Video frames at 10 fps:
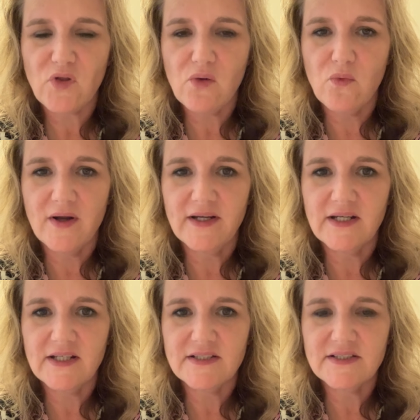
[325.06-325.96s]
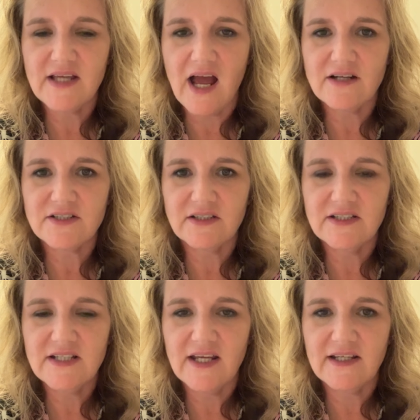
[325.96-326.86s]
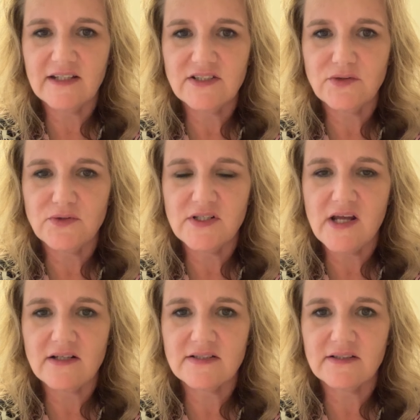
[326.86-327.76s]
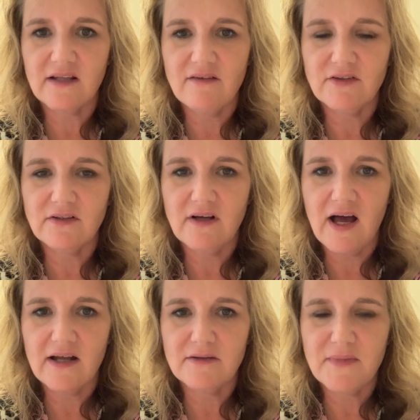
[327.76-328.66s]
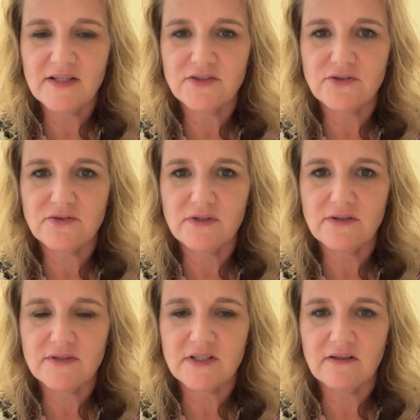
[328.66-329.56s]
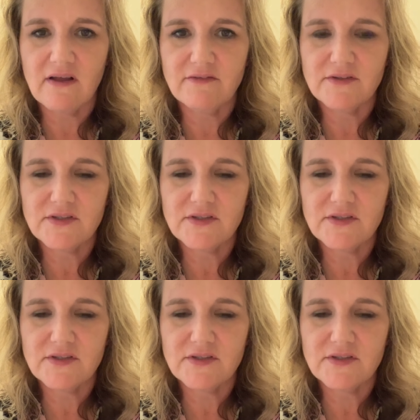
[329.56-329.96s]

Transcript: what it is to actually take it to the next level on a master's degree nursing level.